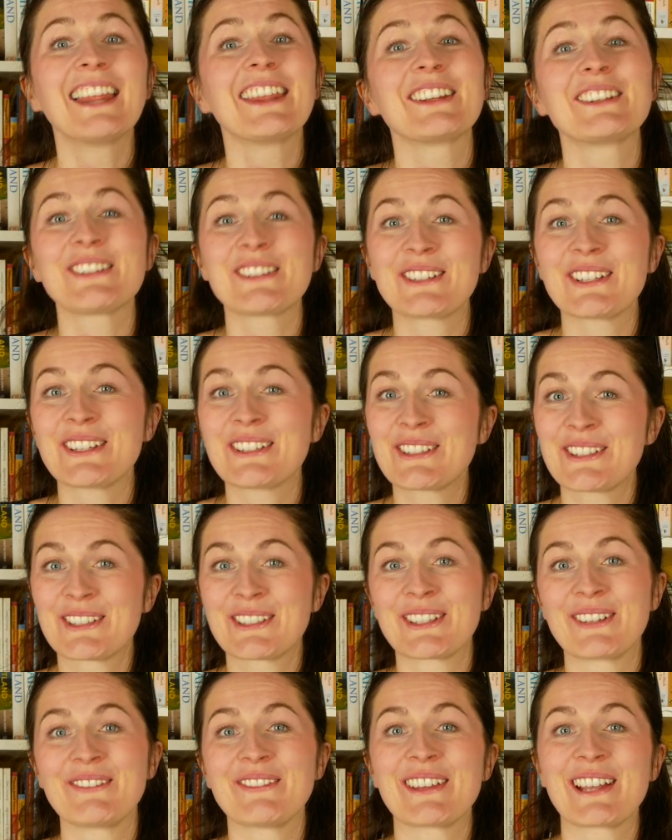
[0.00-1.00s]
There's just
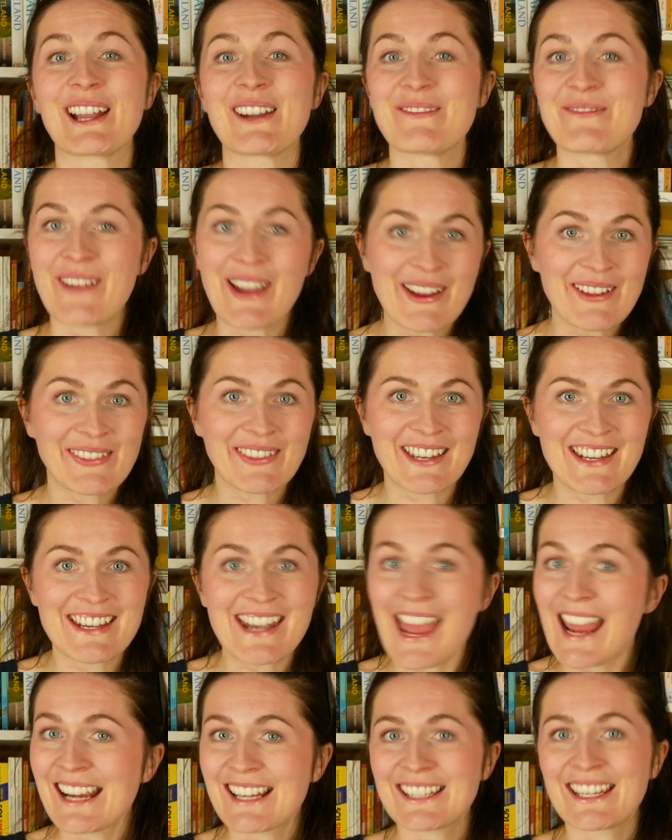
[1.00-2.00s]
something about the
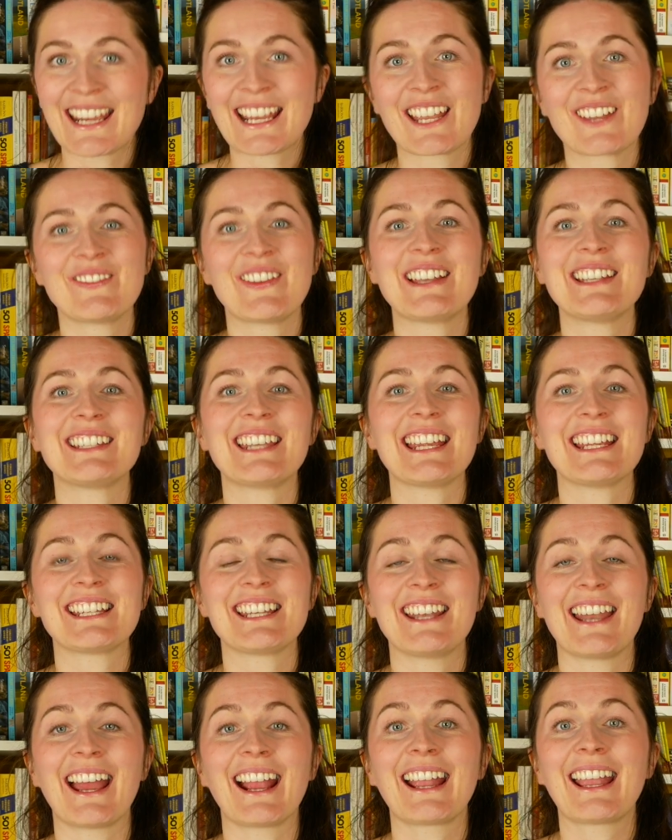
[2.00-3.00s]
next
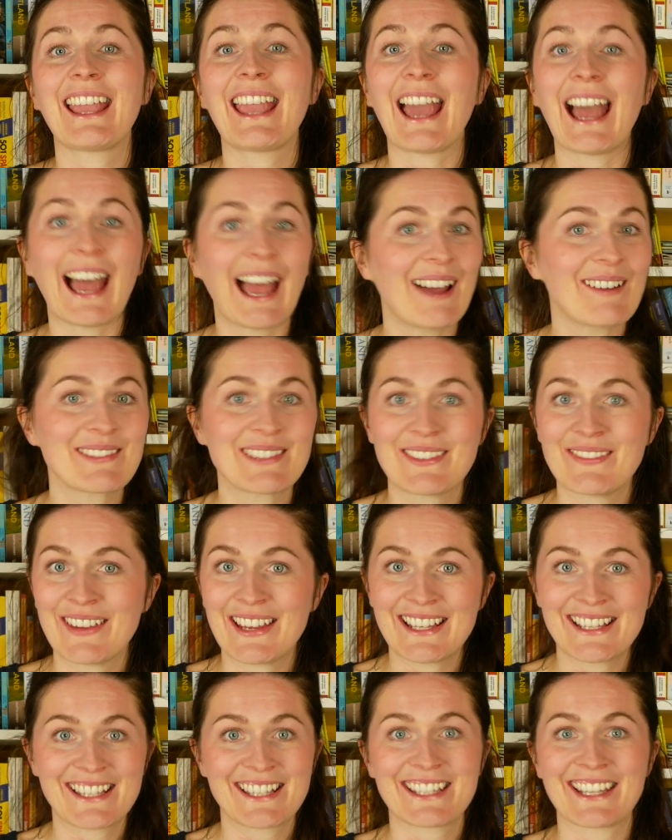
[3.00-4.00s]
recommendation that
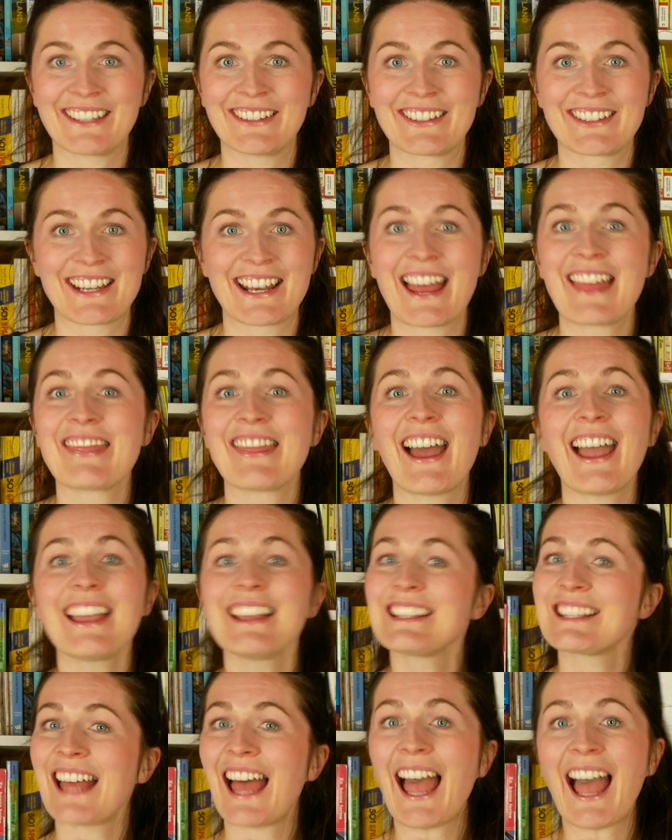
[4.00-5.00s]
captivates children, and that
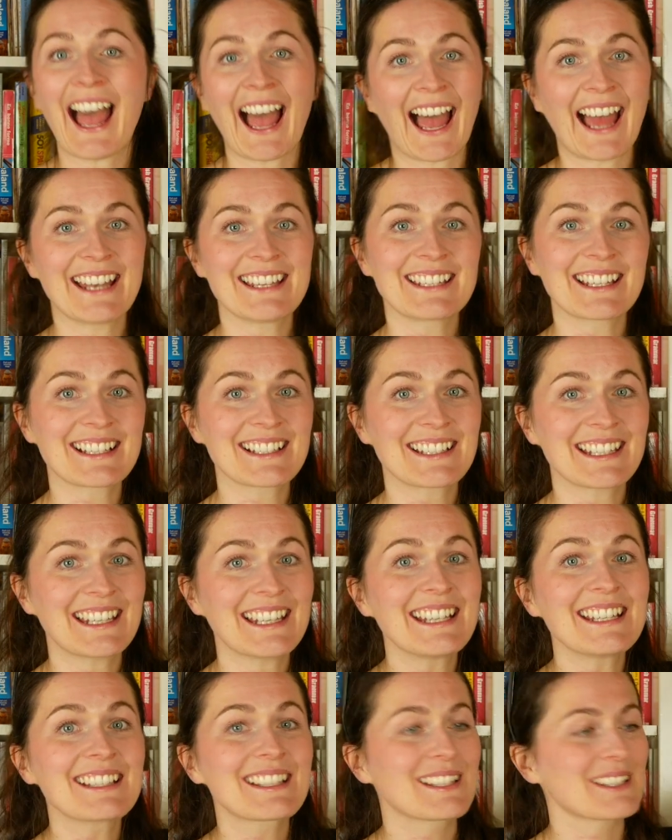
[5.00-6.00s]
is the Handa
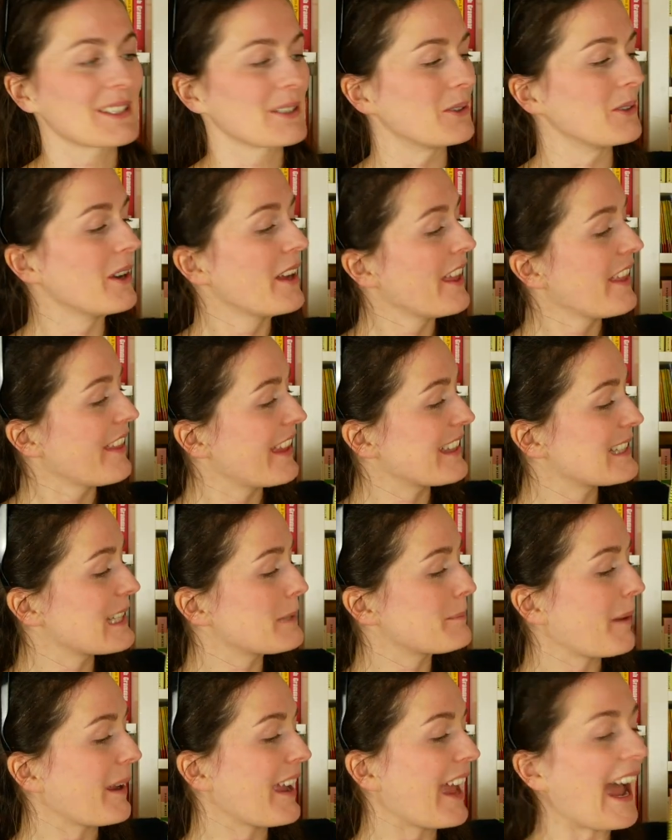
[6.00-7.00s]
series. So this is
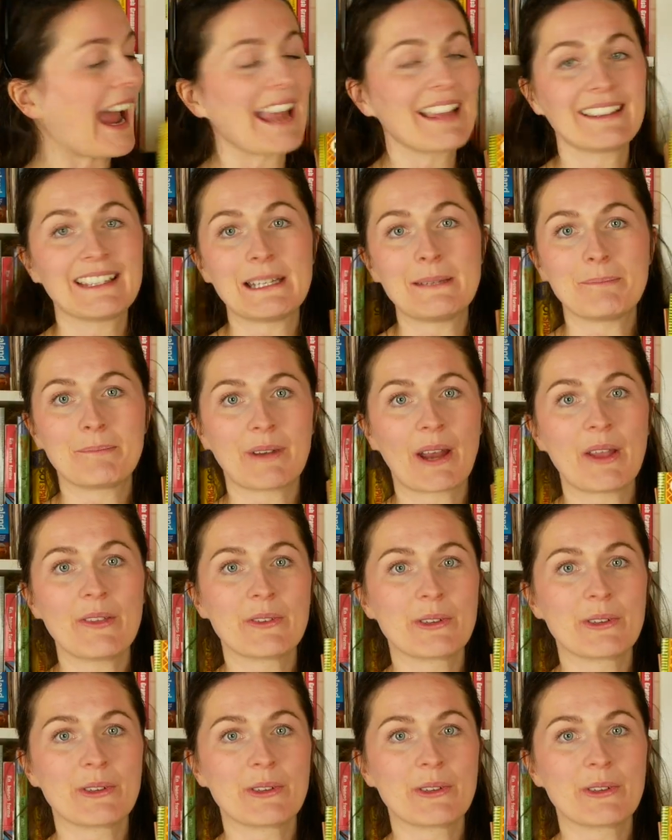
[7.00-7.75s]
by Eileen Brown.